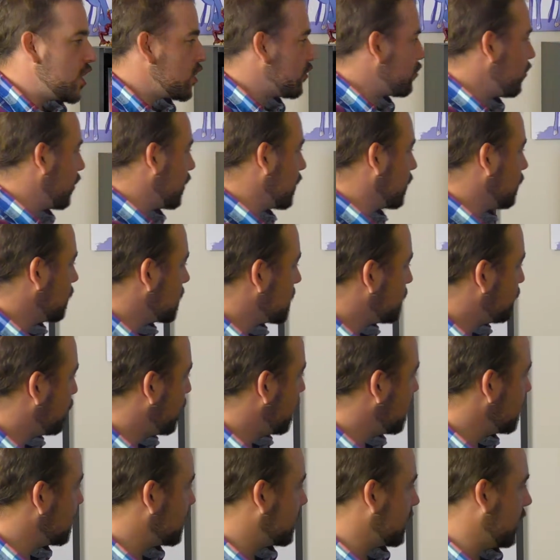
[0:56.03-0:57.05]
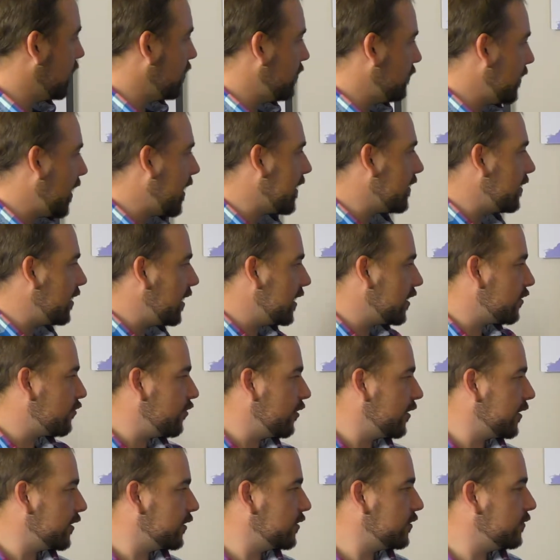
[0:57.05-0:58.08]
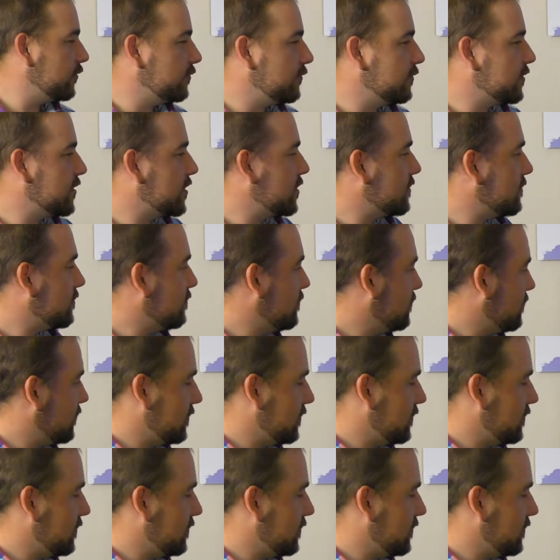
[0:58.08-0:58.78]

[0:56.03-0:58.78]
Chronicles prints. So, and like Chronicles,